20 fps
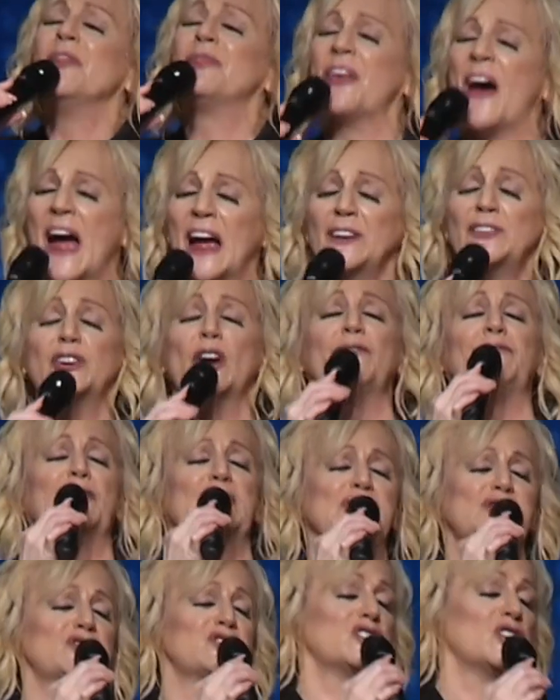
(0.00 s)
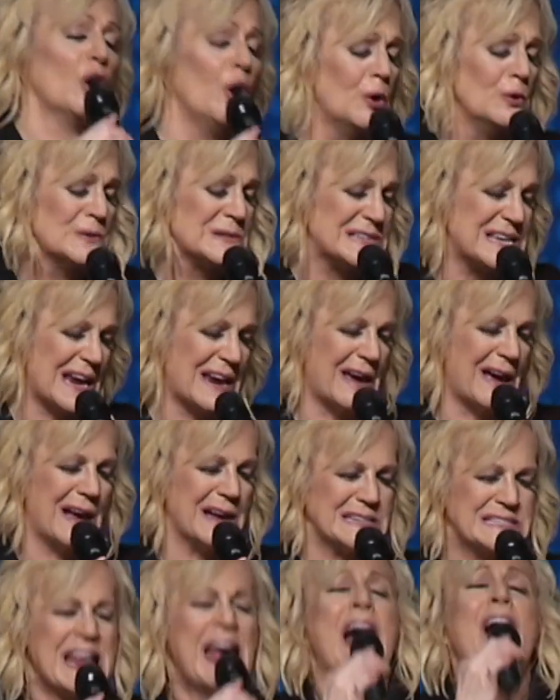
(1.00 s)
Thank you for choosing
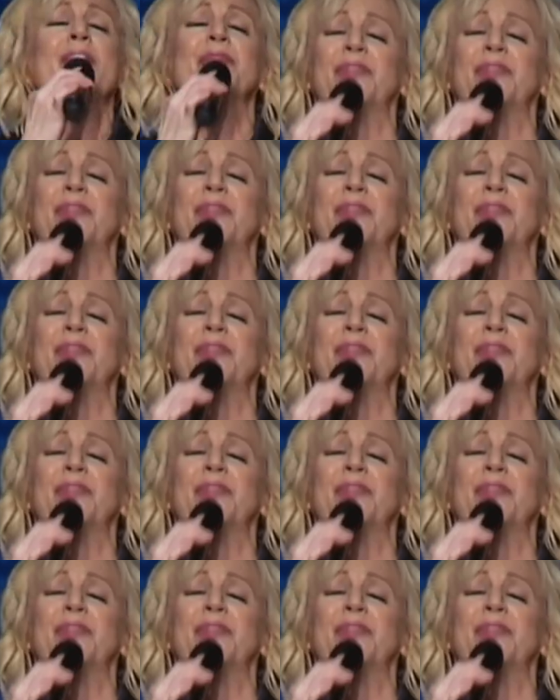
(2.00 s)
us.